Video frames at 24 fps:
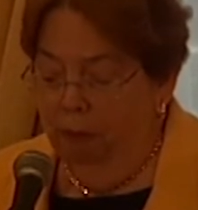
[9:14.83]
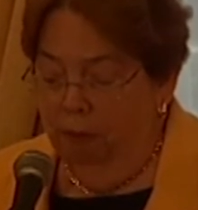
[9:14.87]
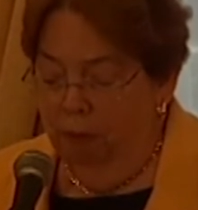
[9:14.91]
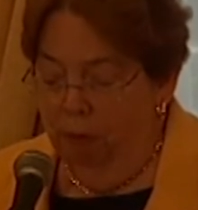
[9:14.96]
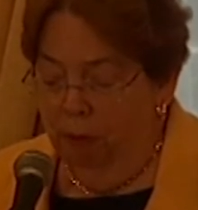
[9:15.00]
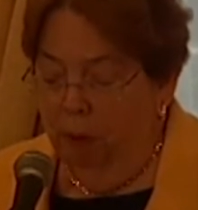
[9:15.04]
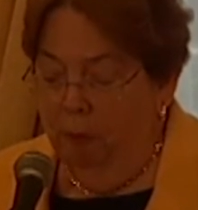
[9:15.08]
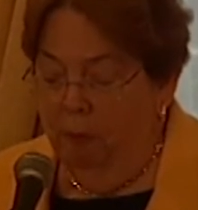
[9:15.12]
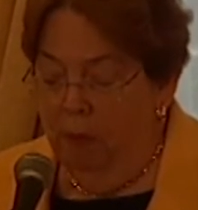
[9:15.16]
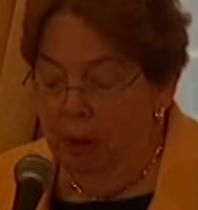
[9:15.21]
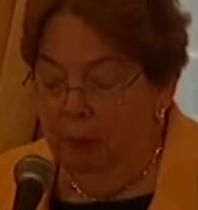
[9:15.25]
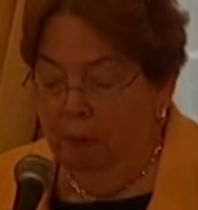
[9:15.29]

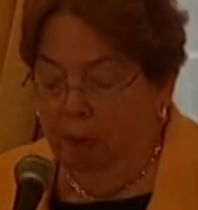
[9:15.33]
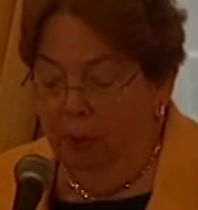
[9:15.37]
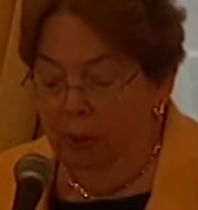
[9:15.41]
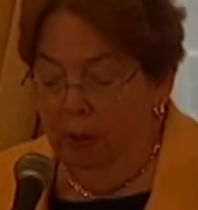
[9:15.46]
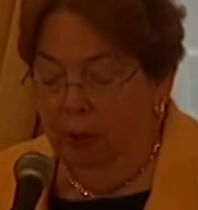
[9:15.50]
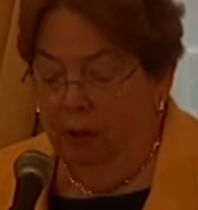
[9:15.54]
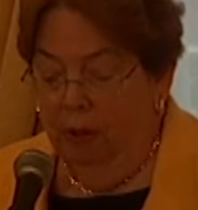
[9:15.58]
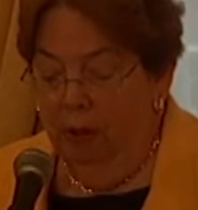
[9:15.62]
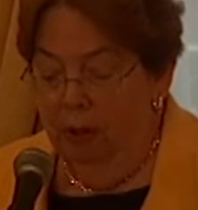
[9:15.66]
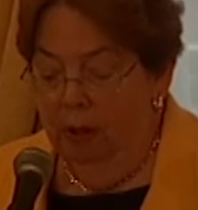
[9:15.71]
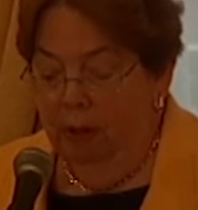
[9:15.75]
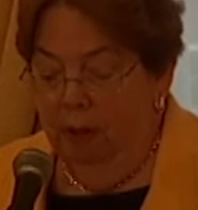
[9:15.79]

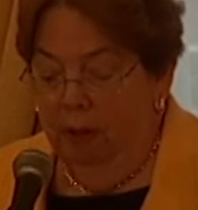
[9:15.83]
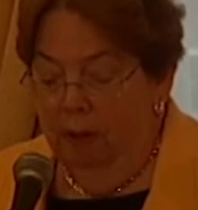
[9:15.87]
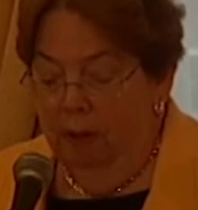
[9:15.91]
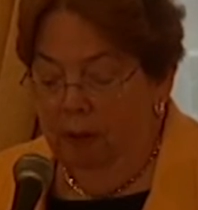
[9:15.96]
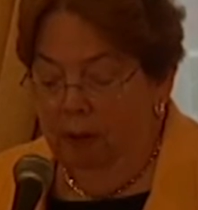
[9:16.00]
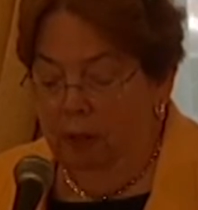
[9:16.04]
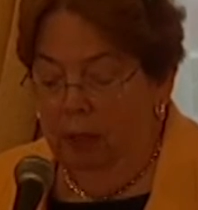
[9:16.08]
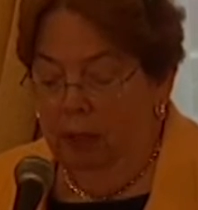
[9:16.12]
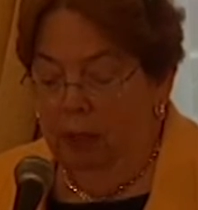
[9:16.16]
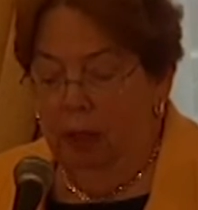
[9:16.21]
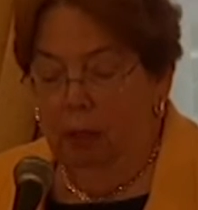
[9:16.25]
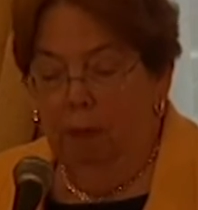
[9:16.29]
remember
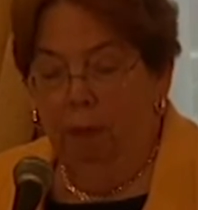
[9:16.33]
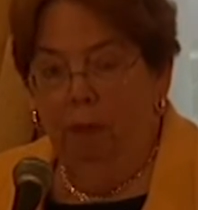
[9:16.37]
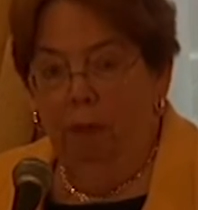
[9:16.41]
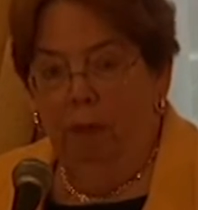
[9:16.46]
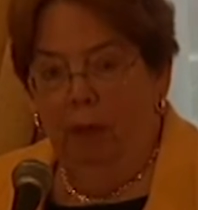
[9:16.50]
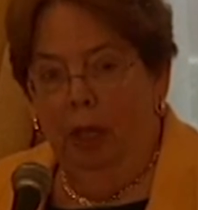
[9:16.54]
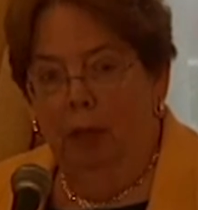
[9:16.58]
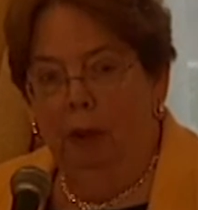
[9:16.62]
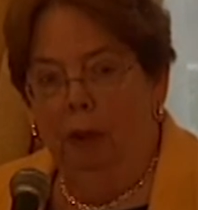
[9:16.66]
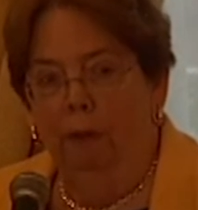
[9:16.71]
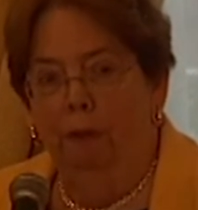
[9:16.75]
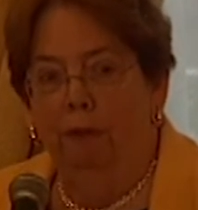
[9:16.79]
that the,
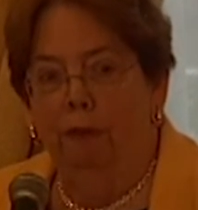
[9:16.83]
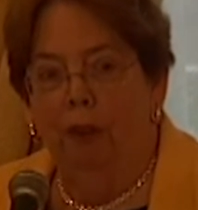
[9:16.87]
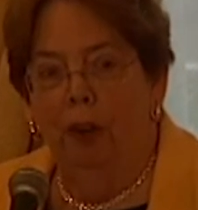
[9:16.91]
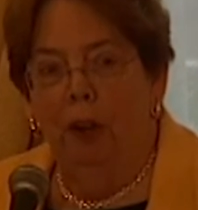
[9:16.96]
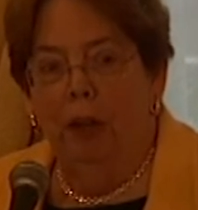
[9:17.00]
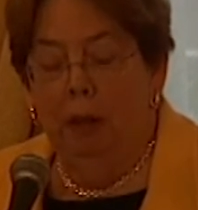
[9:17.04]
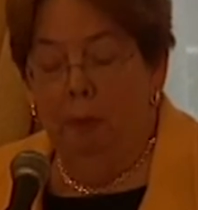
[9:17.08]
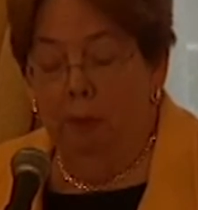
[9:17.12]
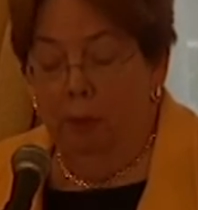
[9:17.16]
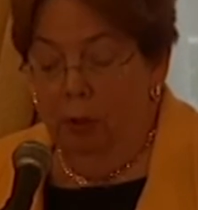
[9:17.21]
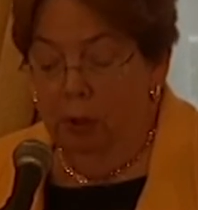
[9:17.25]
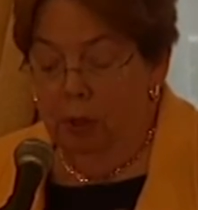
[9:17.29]
that the
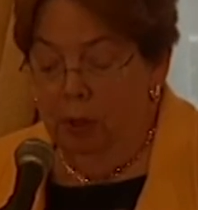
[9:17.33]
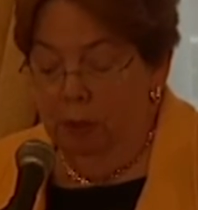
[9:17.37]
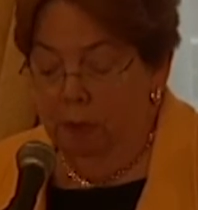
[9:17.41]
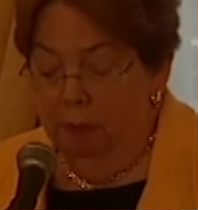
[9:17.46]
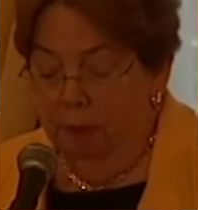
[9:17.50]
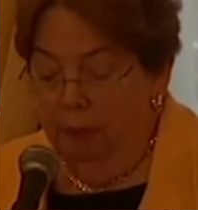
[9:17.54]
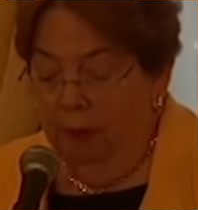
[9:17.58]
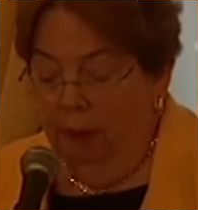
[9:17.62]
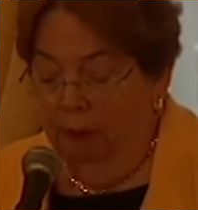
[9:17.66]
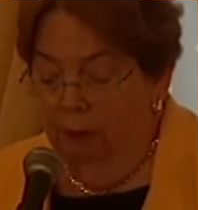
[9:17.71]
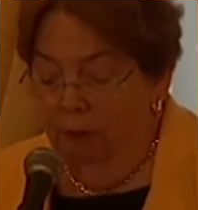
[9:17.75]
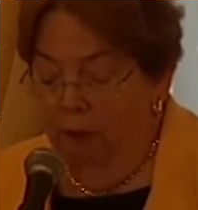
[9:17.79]
framers
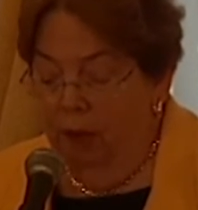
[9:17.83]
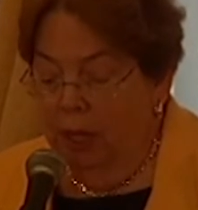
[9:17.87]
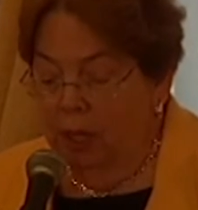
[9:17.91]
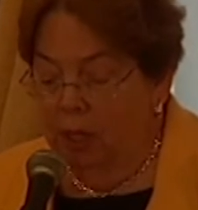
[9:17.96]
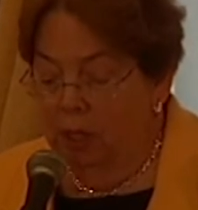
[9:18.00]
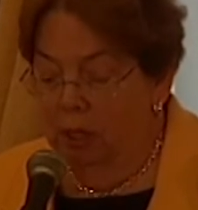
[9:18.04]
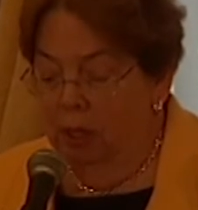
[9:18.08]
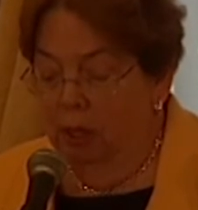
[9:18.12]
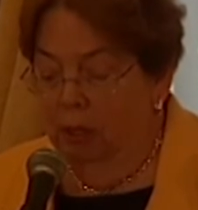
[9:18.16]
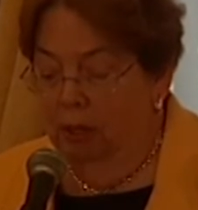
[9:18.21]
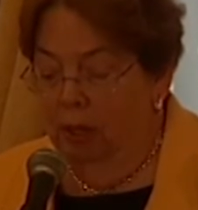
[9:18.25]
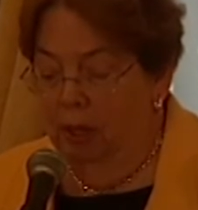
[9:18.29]

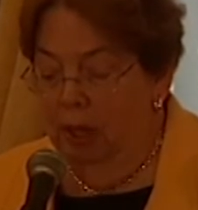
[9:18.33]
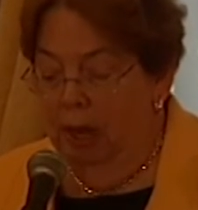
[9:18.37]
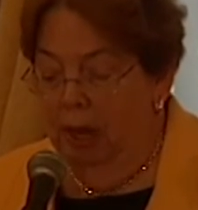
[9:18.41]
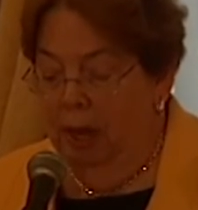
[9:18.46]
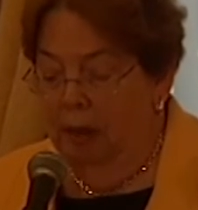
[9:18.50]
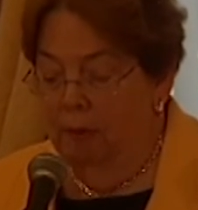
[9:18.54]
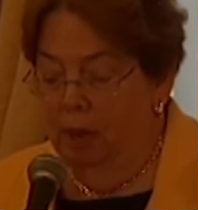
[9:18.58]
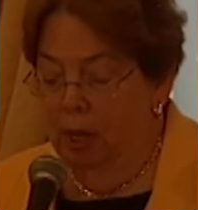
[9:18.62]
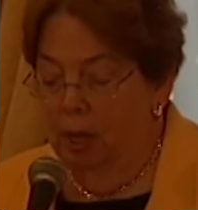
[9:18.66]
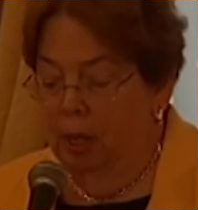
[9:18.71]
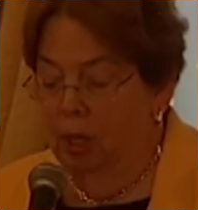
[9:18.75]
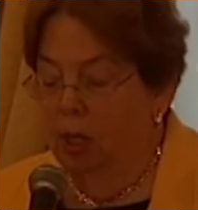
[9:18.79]
vested the
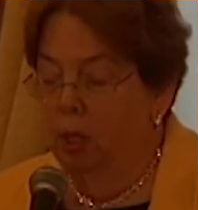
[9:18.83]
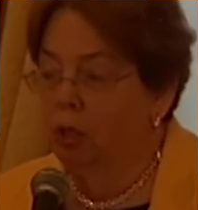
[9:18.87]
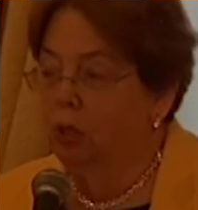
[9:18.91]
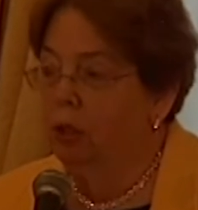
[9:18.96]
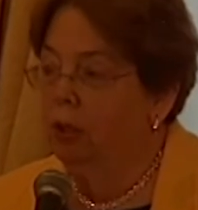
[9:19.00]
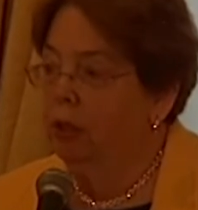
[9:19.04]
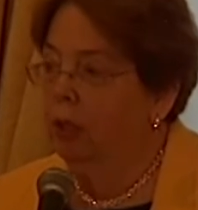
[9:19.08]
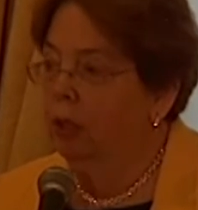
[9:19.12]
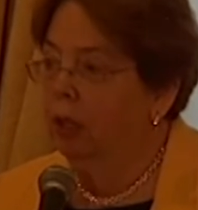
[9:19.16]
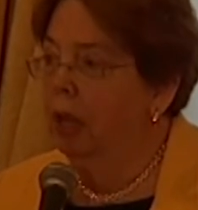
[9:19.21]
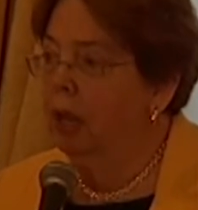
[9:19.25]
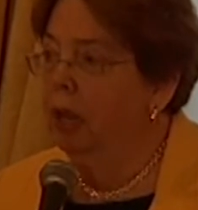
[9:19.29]
nomination
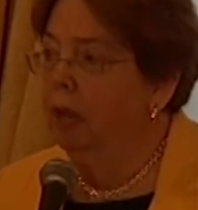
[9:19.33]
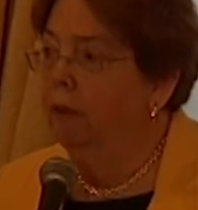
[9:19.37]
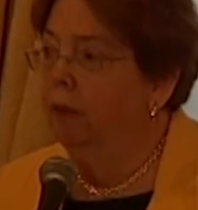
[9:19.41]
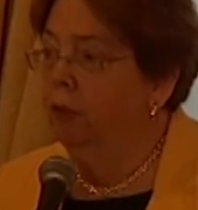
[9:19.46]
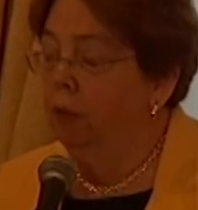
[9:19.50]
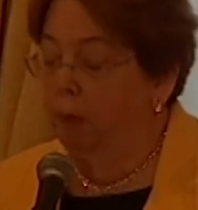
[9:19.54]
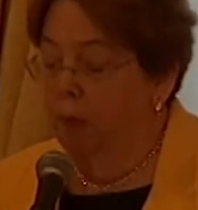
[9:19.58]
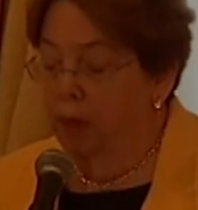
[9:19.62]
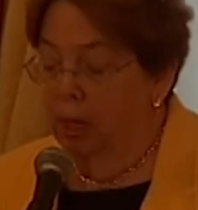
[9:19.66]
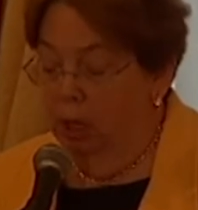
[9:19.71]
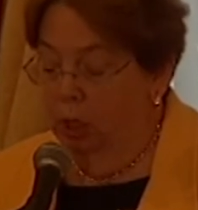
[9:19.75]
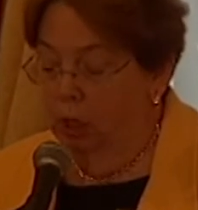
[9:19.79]
and the
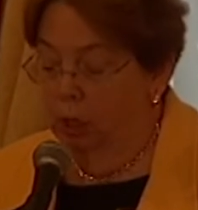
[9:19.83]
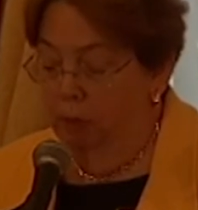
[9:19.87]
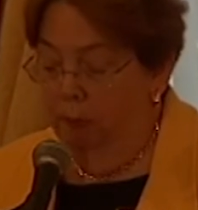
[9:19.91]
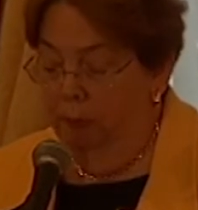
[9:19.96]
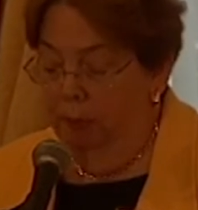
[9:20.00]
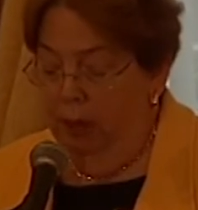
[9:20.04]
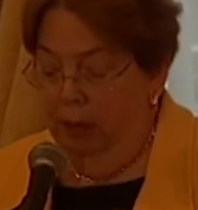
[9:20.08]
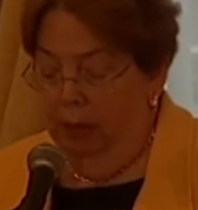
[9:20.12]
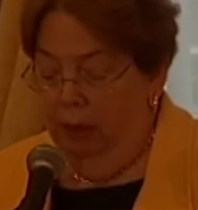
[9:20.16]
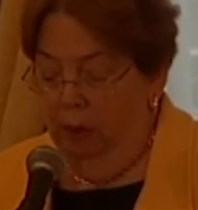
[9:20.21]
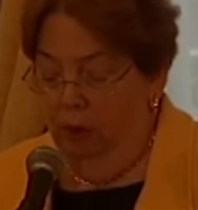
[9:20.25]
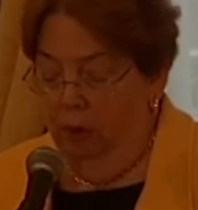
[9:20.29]
confirmation
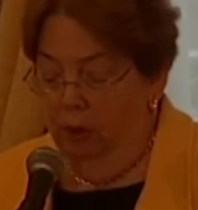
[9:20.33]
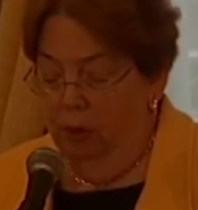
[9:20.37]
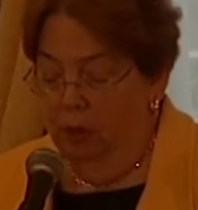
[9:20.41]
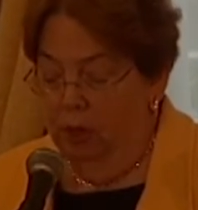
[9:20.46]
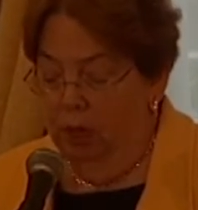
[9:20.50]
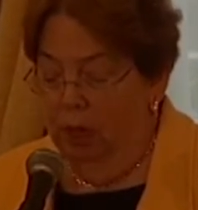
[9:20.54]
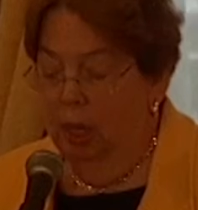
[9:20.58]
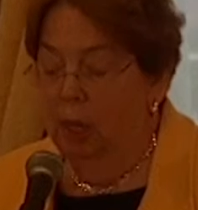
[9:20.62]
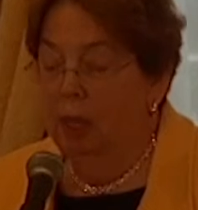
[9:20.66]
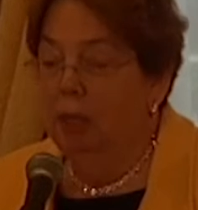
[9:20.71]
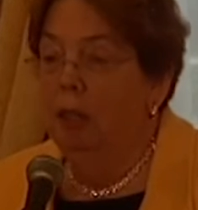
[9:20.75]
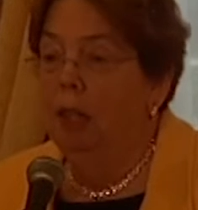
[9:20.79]
powers
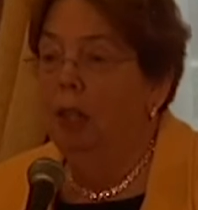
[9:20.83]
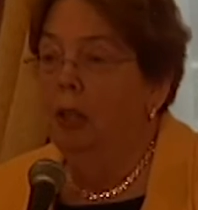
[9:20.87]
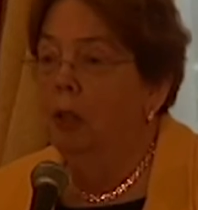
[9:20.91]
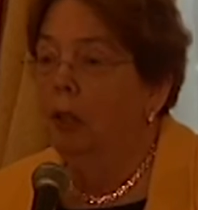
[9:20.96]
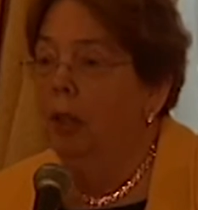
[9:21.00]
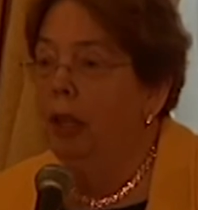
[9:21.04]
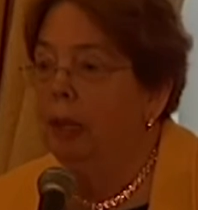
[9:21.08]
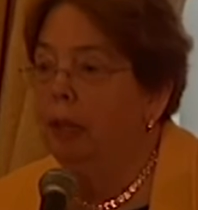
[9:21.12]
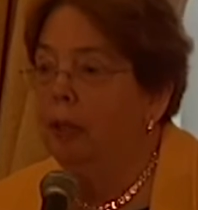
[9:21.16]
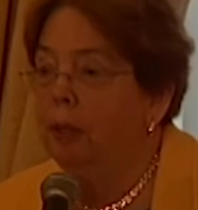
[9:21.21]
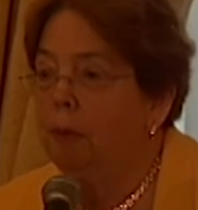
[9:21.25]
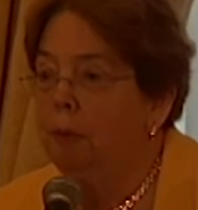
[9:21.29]
in the
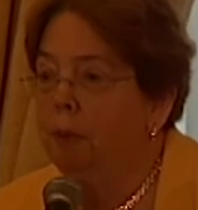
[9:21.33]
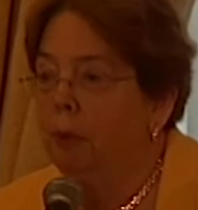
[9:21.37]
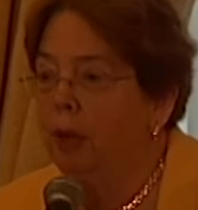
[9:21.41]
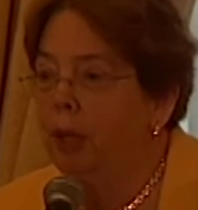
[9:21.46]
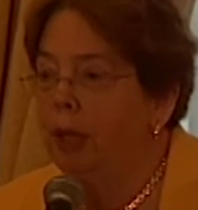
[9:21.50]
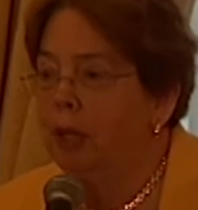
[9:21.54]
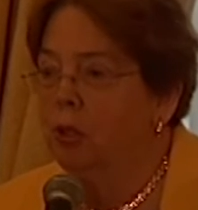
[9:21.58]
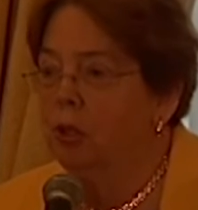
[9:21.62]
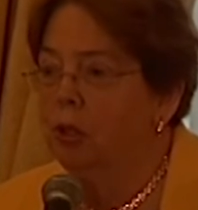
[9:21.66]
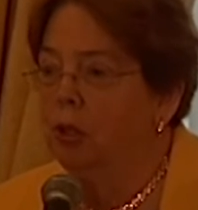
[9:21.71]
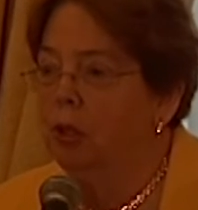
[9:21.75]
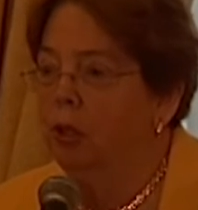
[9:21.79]
elected
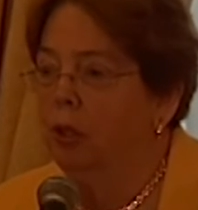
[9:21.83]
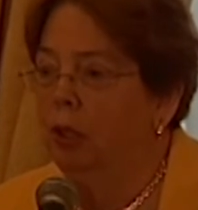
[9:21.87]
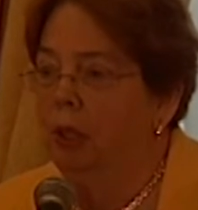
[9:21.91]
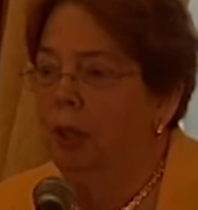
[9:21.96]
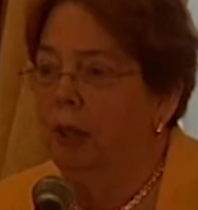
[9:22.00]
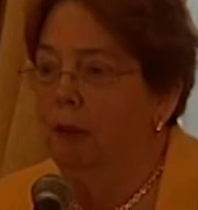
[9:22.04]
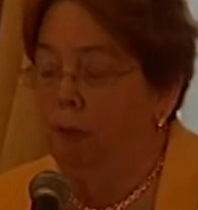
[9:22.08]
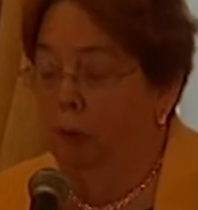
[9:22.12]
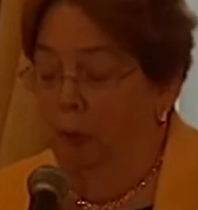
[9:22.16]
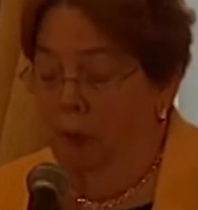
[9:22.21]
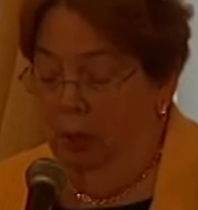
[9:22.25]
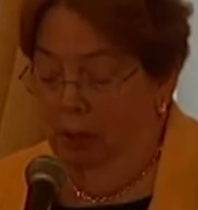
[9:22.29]
branches of
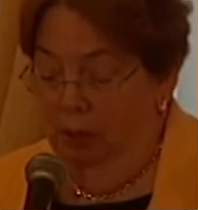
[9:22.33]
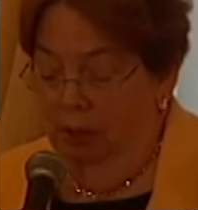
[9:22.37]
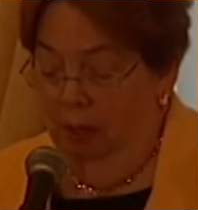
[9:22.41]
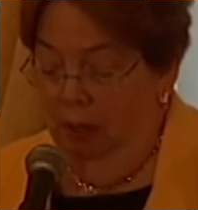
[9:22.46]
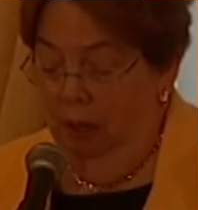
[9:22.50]
government.